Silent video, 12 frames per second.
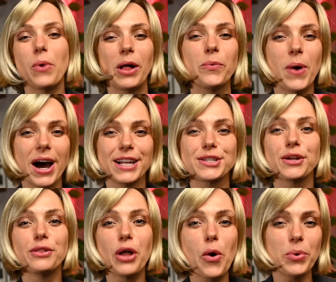While wines
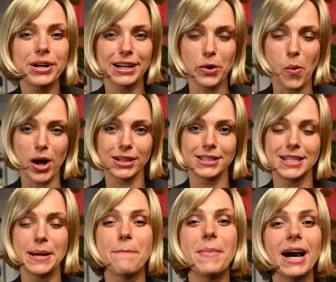lower in
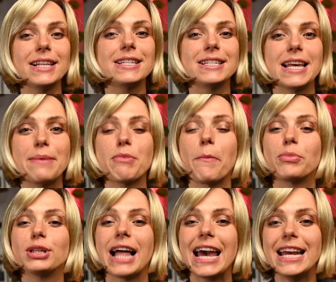quality might seem
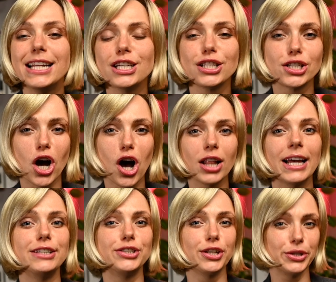plain, dull,
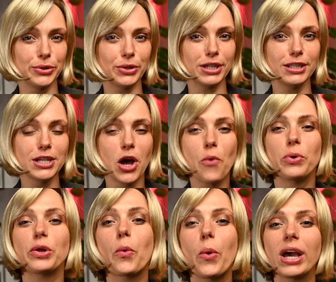and diluted
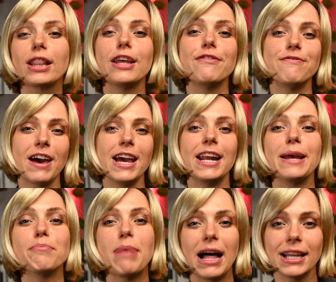with quickly
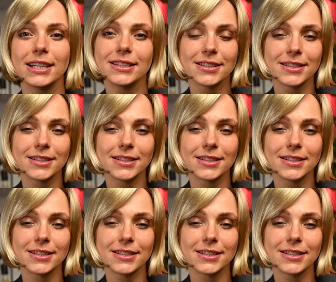fading palate.